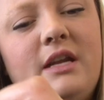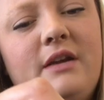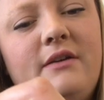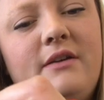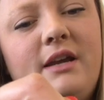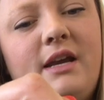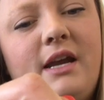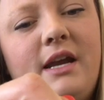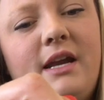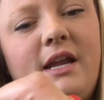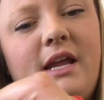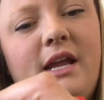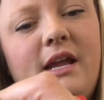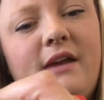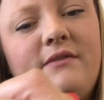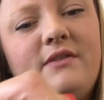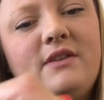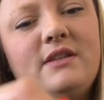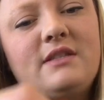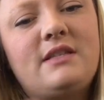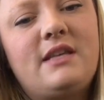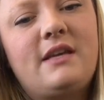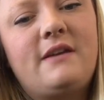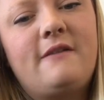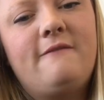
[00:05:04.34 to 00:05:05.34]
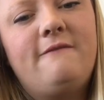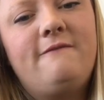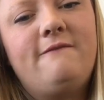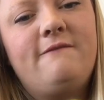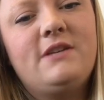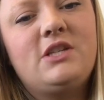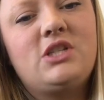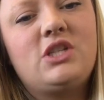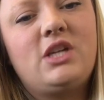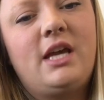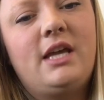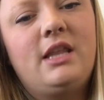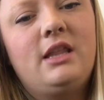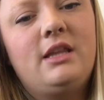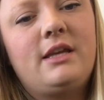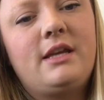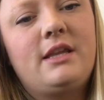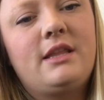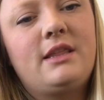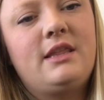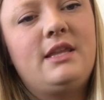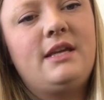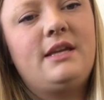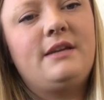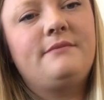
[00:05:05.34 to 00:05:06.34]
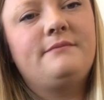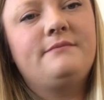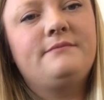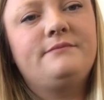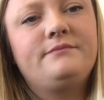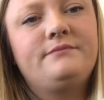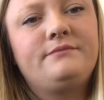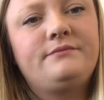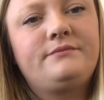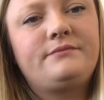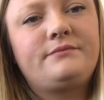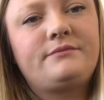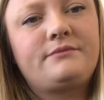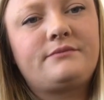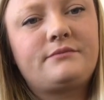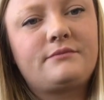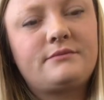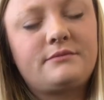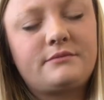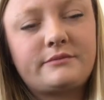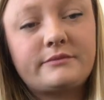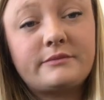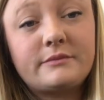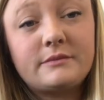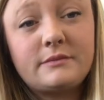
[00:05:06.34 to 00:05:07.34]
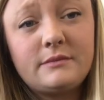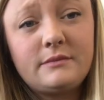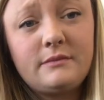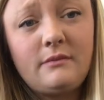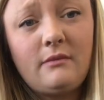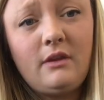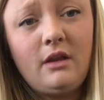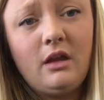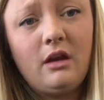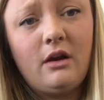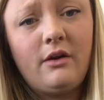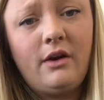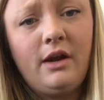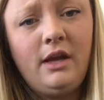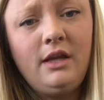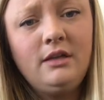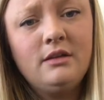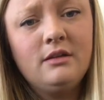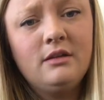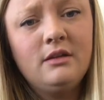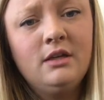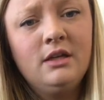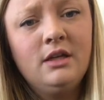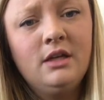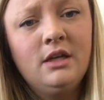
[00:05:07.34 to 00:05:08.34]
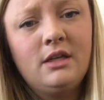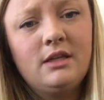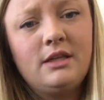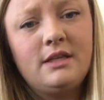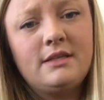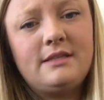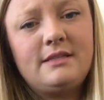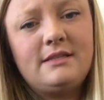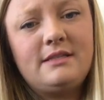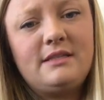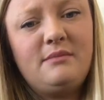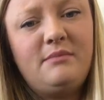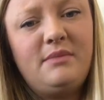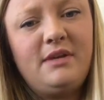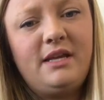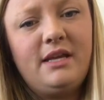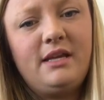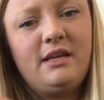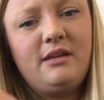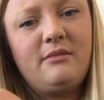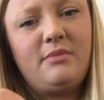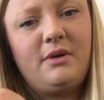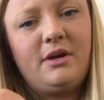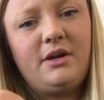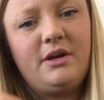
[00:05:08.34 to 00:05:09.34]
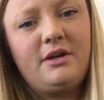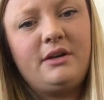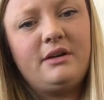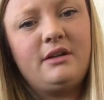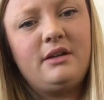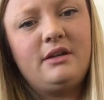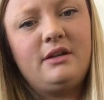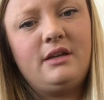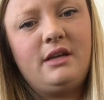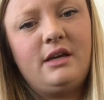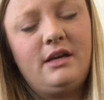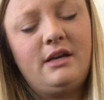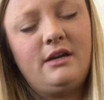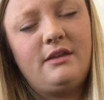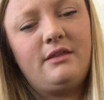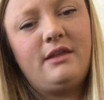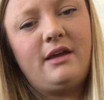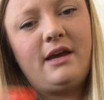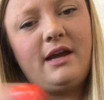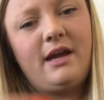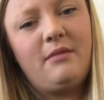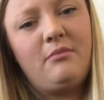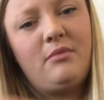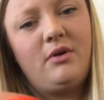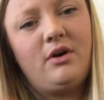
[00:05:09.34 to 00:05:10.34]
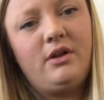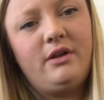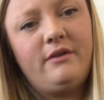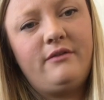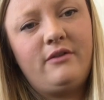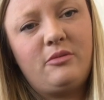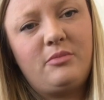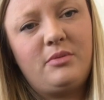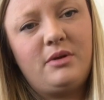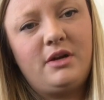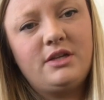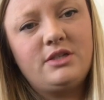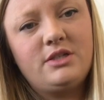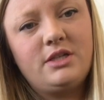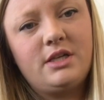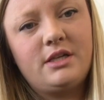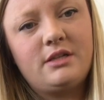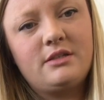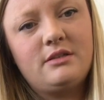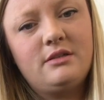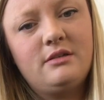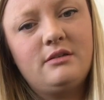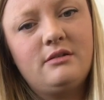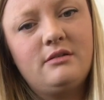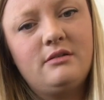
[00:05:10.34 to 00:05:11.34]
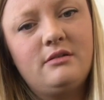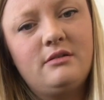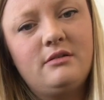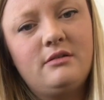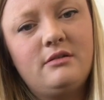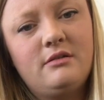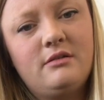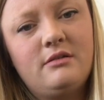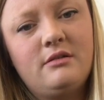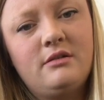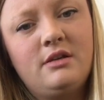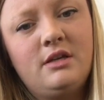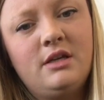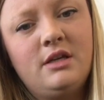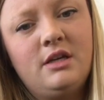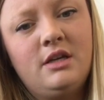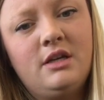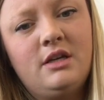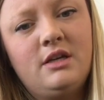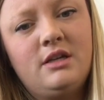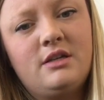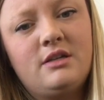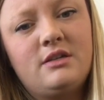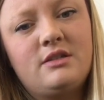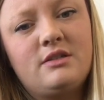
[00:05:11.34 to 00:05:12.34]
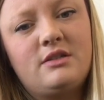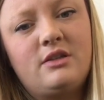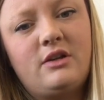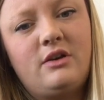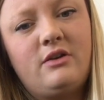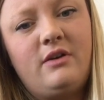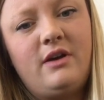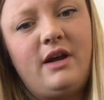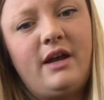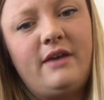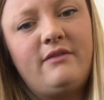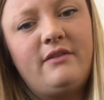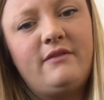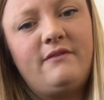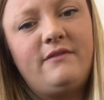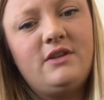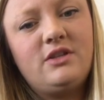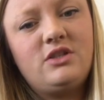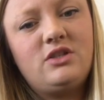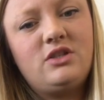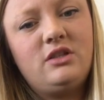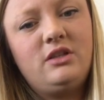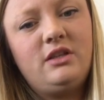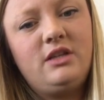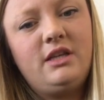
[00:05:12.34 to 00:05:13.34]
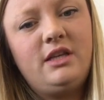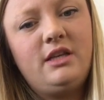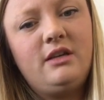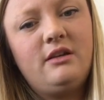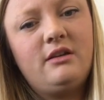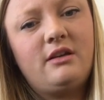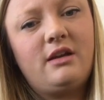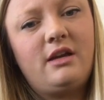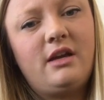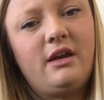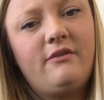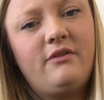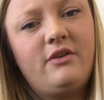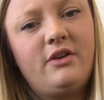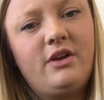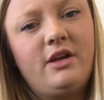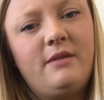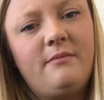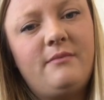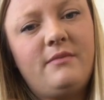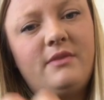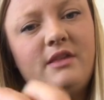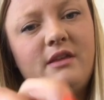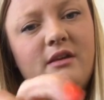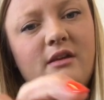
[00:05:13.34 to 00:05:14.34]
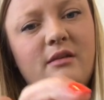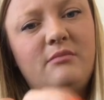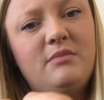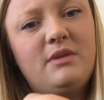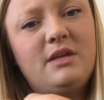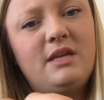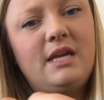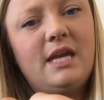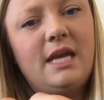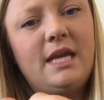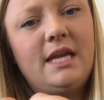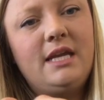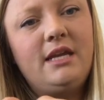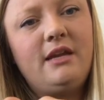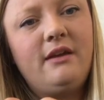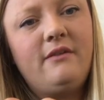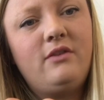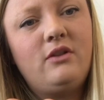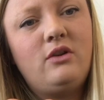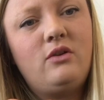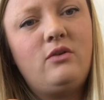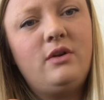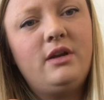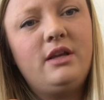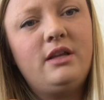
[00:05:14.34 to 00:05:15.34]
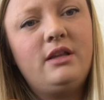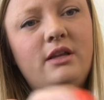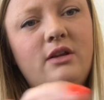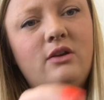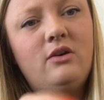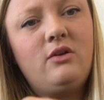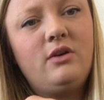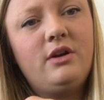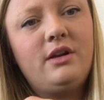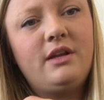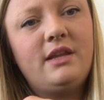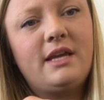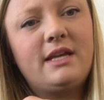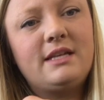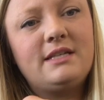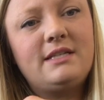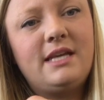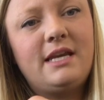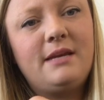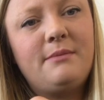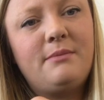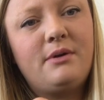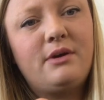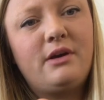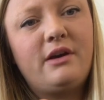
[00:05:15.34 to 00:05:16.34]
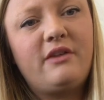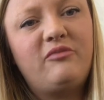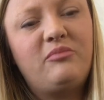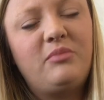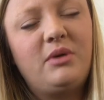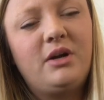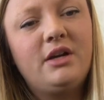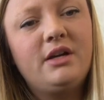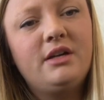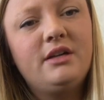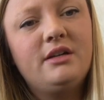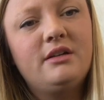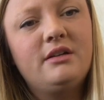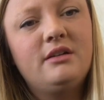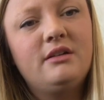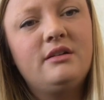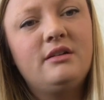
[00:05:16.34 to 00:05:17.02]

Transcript: now I kind of have this like fisheye looking thing. All right, This is the beginning part, the eyeball of your project. So I've officially covered up the beginning of the coiling cord, that tapered off part,